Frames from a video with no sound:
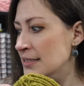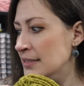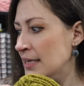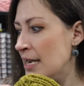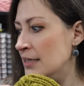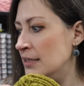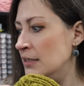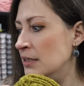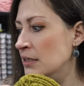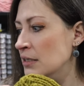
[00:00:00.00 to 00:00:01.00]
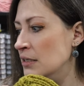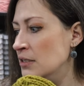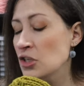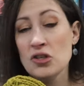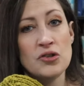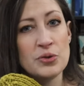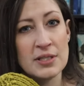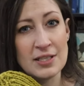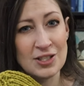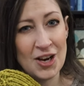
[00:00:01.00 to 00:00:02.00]
decided to use
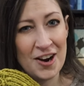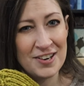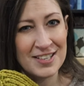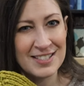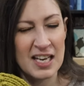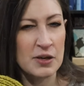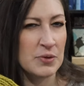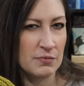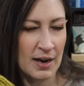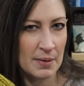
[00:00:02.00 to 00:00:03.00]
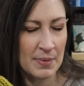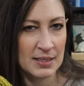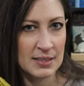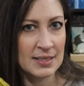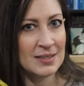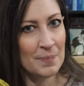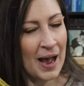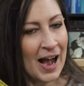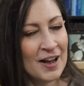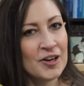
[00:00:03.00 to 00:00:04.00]
this yarn is that it was recommended in the
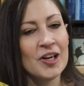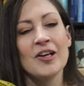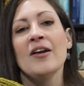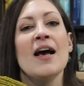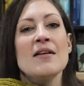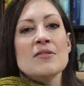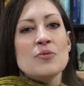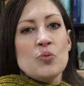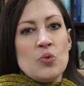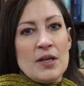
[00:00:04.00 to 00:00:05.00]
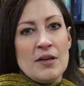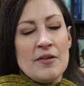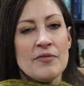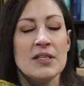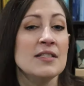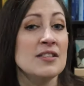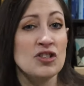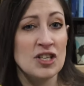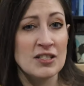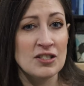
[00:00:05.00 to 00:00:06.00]
pattern as one of the
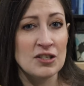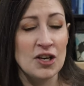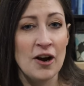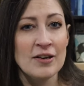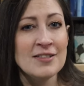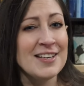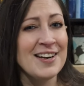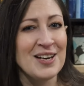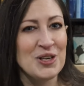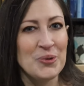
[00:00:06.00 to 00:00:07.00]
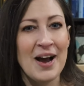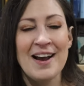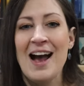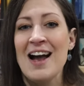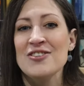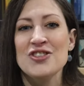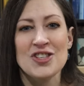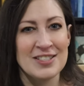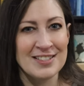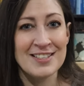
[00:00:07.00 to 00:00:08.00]
suggested yarns. And I knew I had
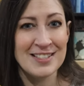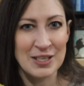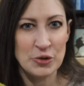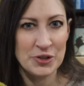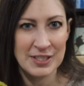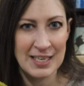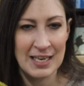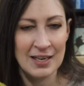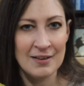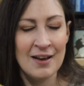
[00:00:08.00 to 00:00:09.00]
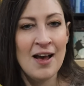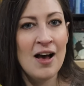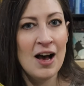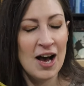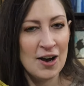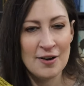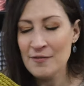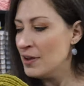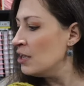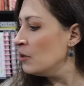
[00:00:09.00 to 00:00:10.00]
just a single skein
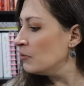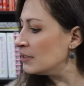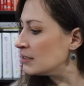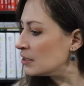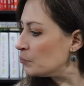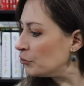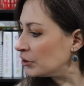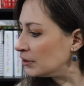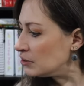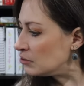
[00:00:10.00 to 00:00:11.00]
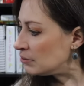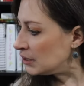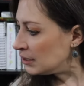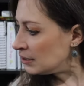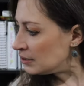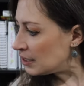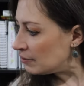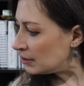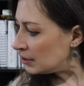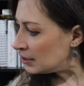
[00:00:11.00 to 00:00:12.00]
of, what is it, the Brooklyn Tweed? Is that
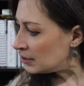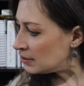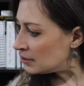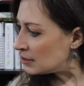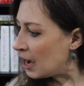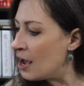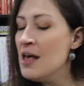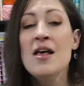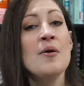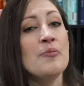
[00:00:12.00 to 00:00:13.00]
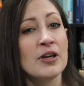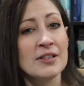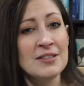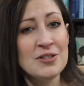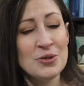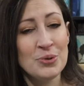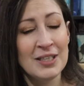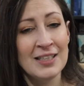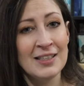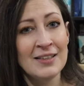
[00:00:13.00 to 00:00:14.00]
what it is? Yeah. Brooklyn
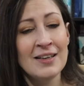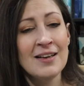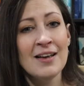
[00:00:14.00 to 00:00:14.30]
Tweed